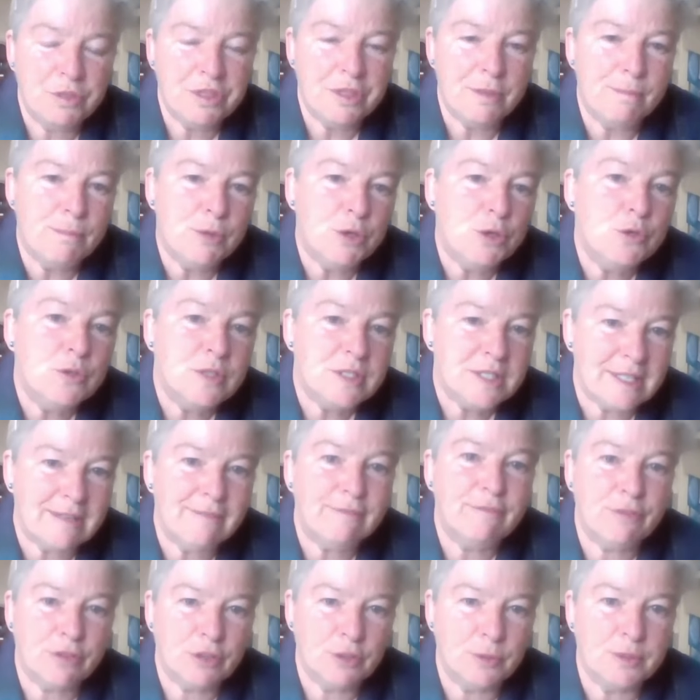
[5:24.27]
the moon's
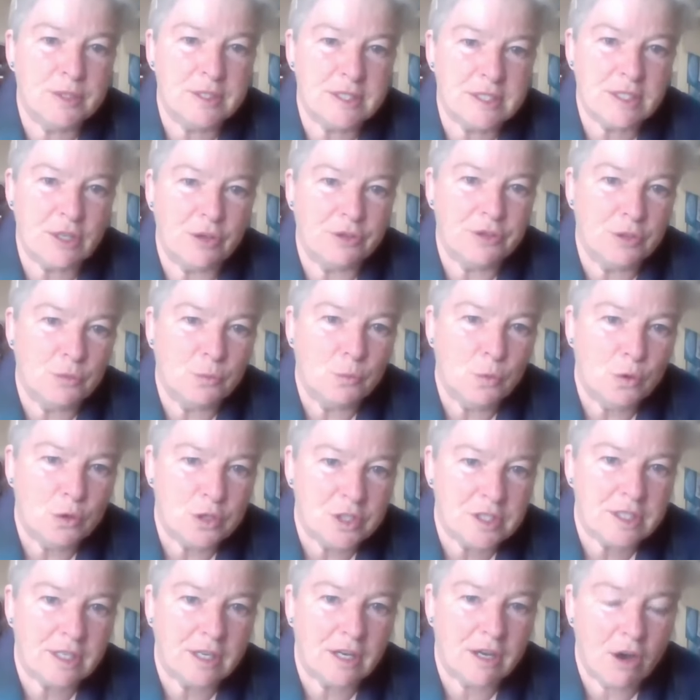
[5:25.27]
influence on the
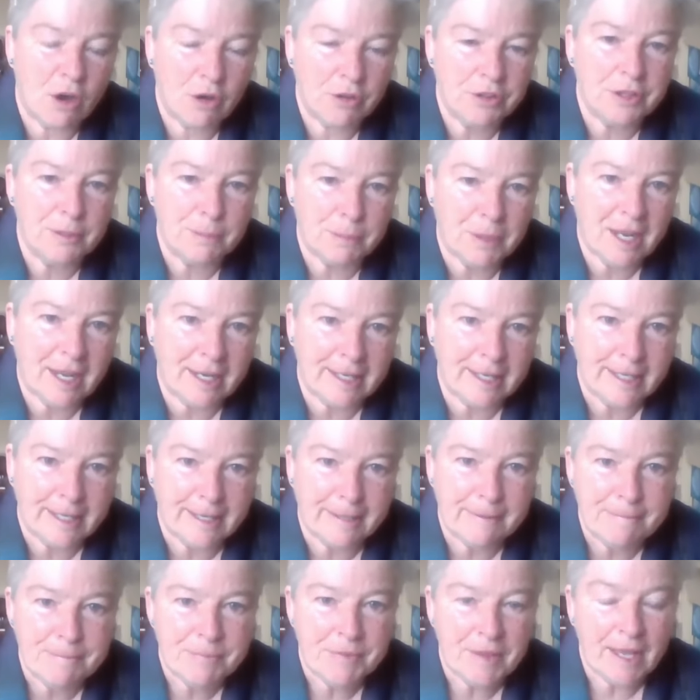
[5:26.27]
water, on the
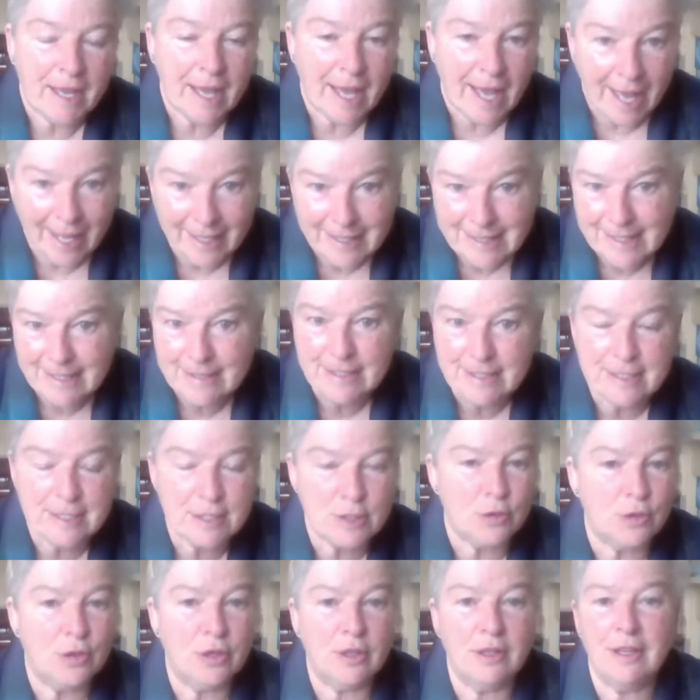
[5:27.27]
planet, and in the
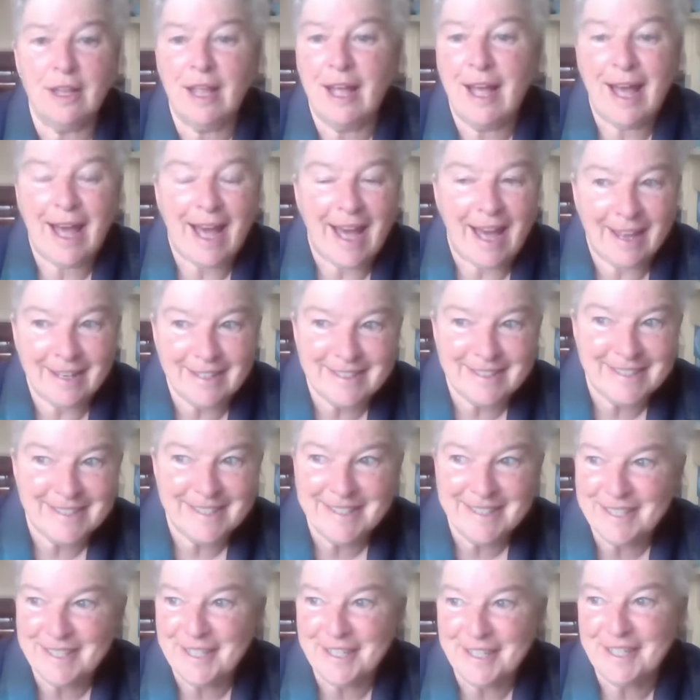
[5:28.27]
soil, and
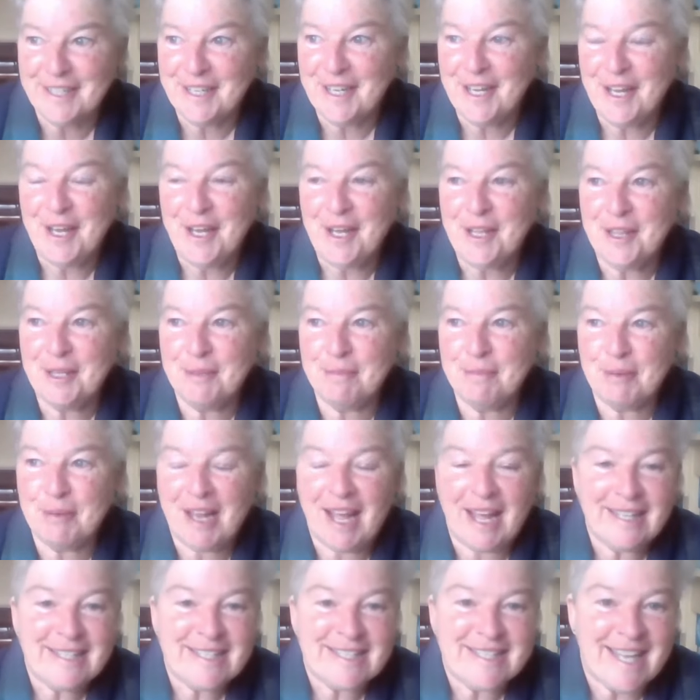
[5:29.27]
in the
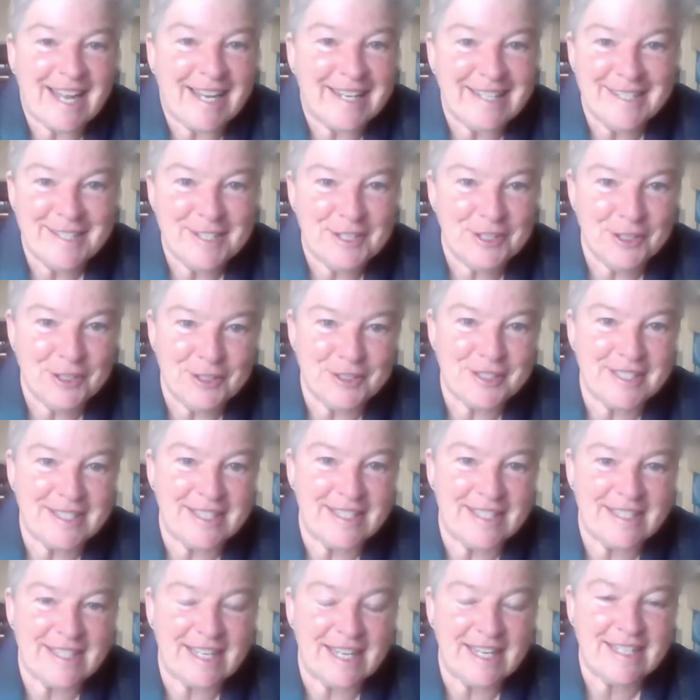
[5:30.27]
plants, and in us.
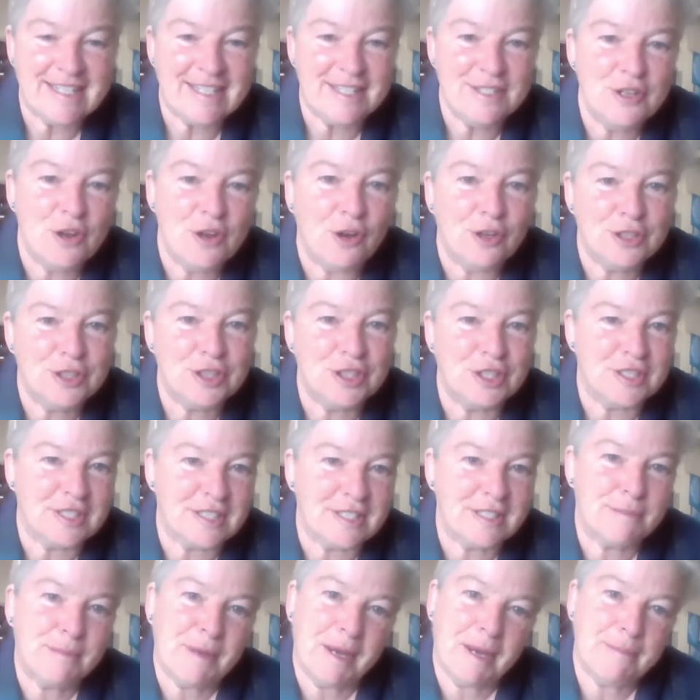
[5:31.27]
It's not
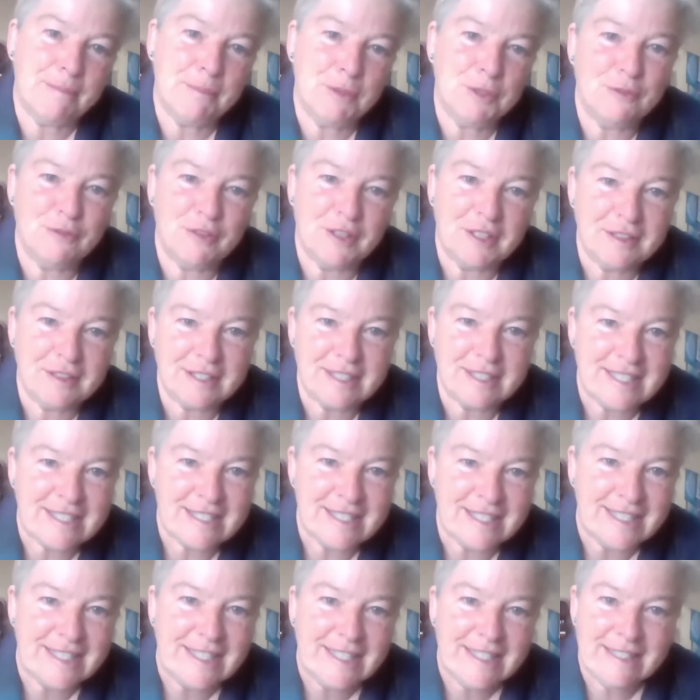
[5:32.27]
just about moving the
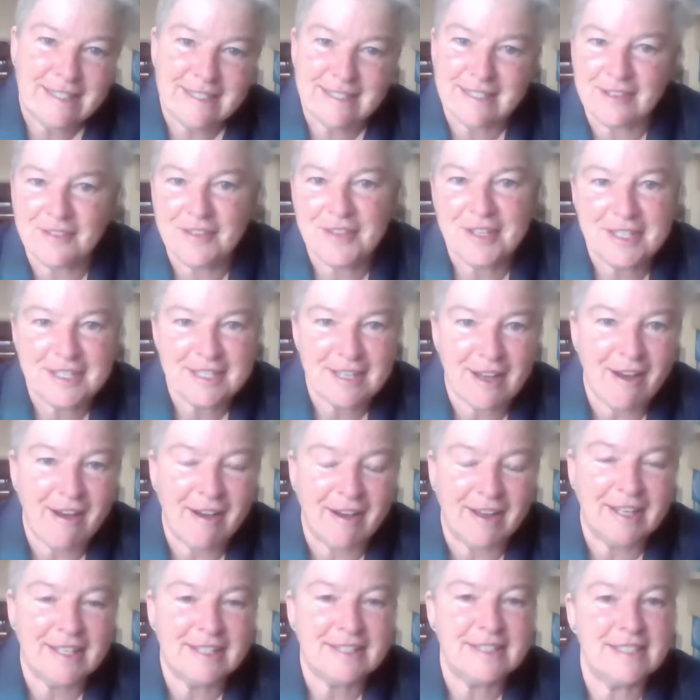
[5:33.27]
seas and the
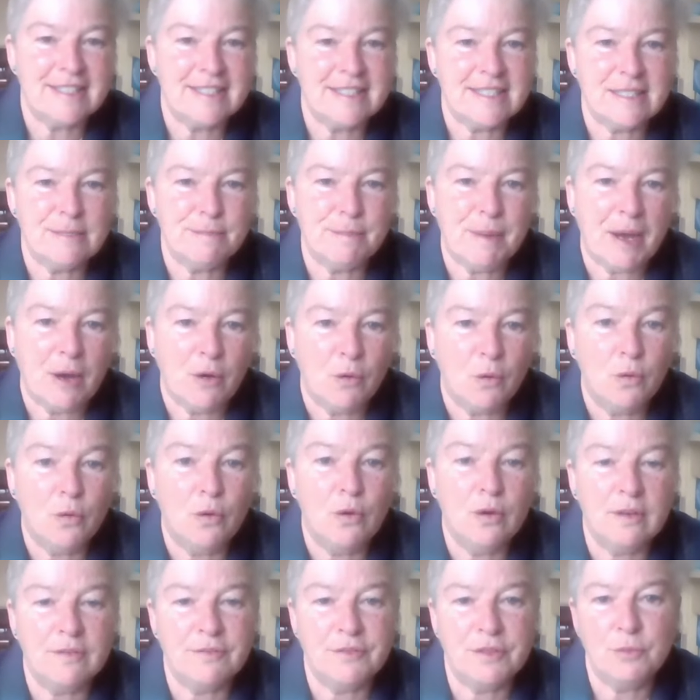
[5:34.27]
tides. It's about
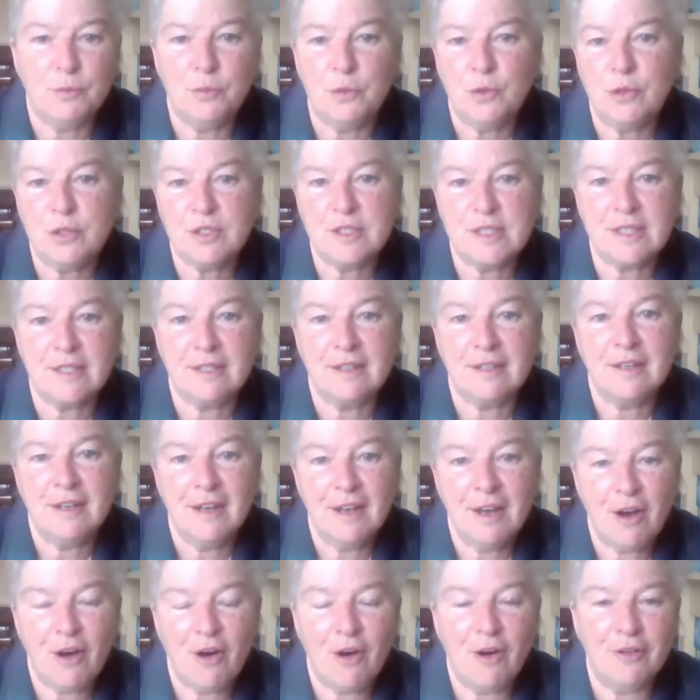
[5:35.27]
all of the water
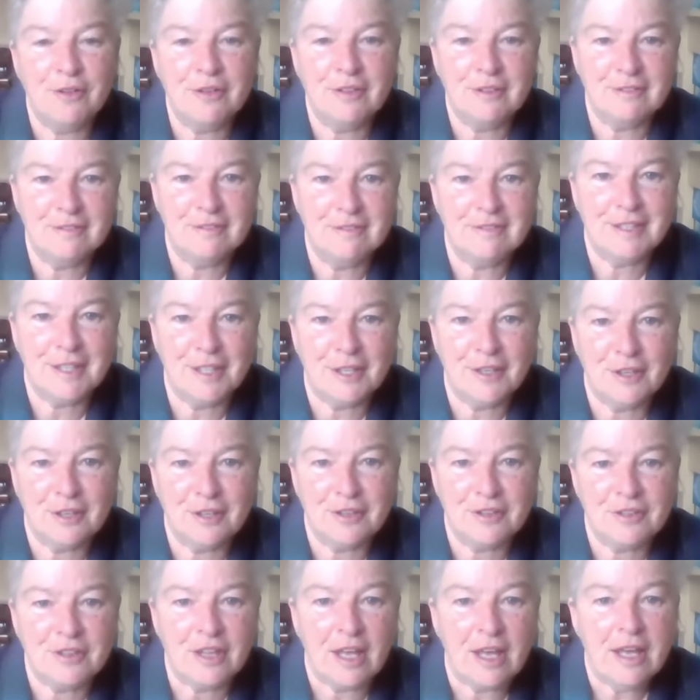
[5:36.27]
on the
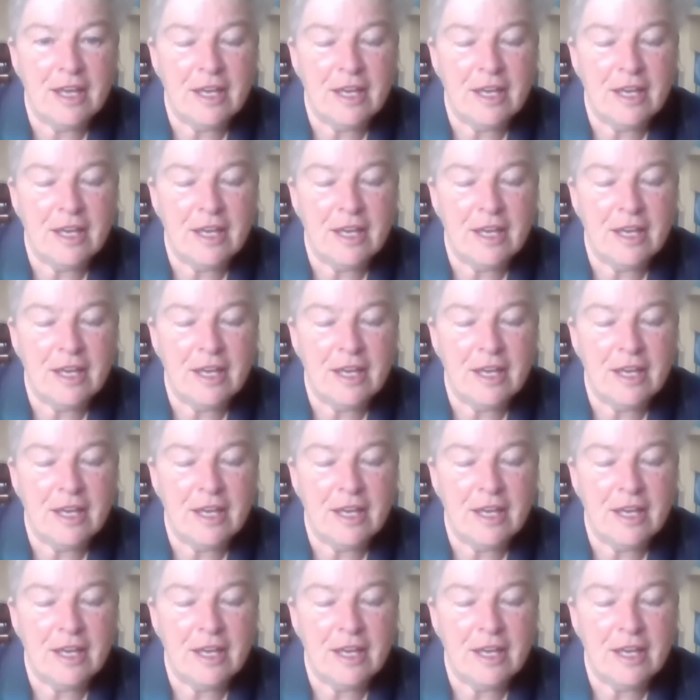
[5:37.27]
earth.